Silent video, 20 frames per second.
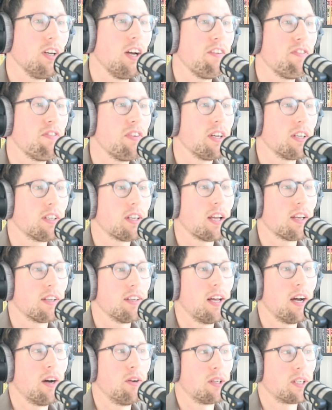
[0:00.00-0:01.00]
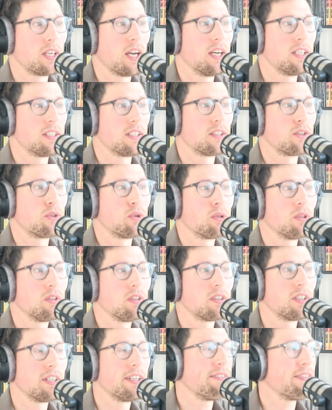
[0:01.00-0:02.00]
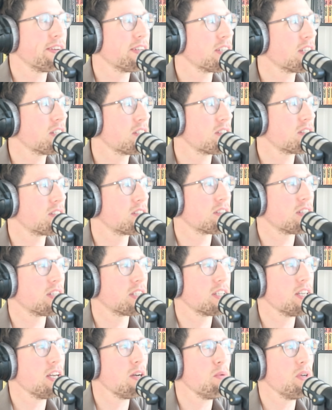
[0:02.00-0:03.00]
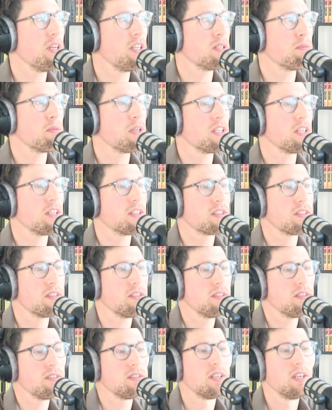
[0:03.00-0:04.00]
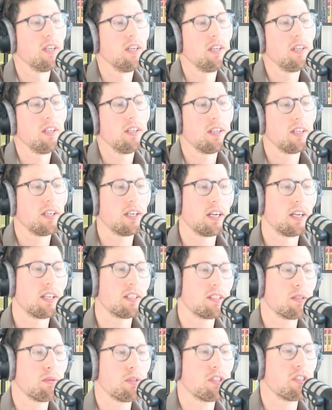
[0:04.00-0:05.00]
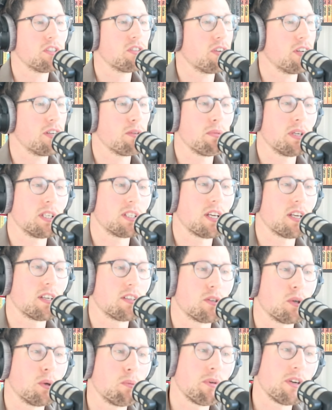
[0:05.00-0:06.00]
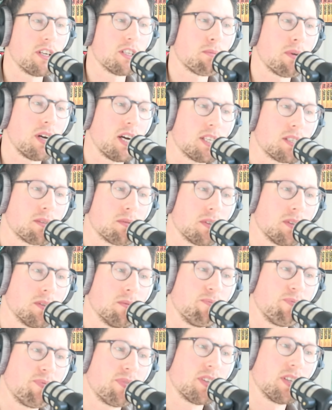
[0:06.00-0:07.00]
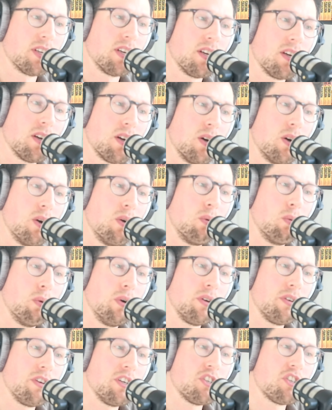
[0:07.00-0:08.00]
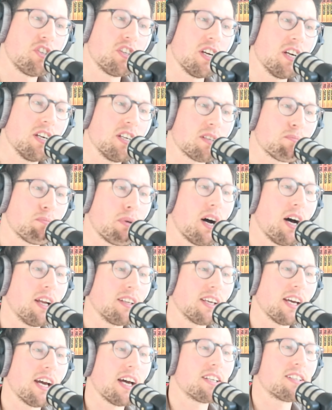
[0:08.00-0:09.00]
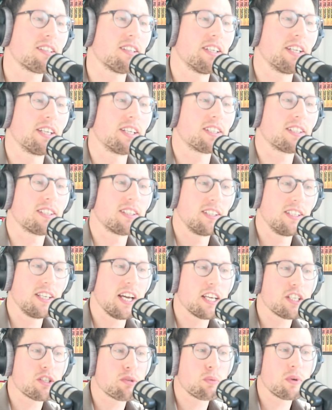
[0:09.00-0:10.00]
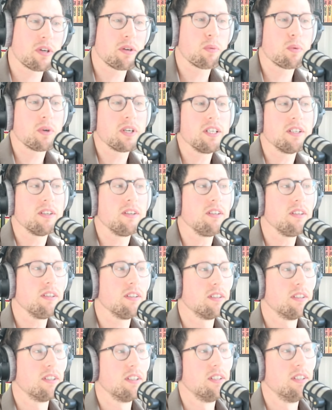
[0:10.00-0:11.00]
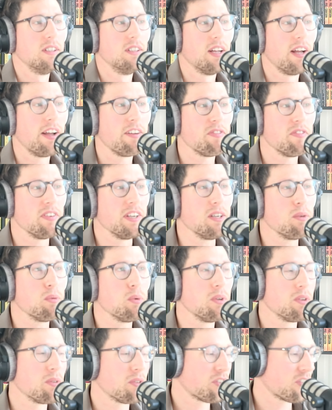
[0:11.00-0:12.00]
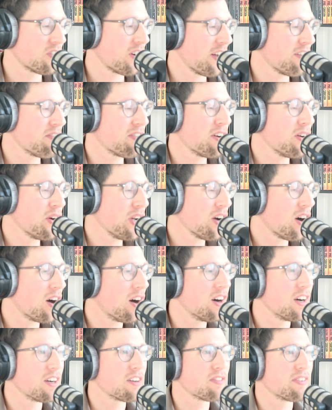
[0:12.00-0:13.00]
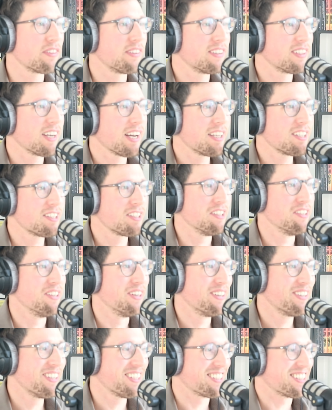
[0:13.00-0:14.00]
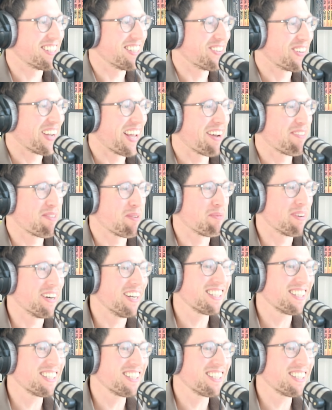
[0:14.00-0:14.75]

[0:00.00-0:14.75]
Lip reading: I think that now the guys at Google are hearing this, and they're like, yeah, we need to be there too. So we'll just try to make that as open as possible. Will you share the podcast links? Yes, we will. I think we'll try very hard for you guys to notice that we have a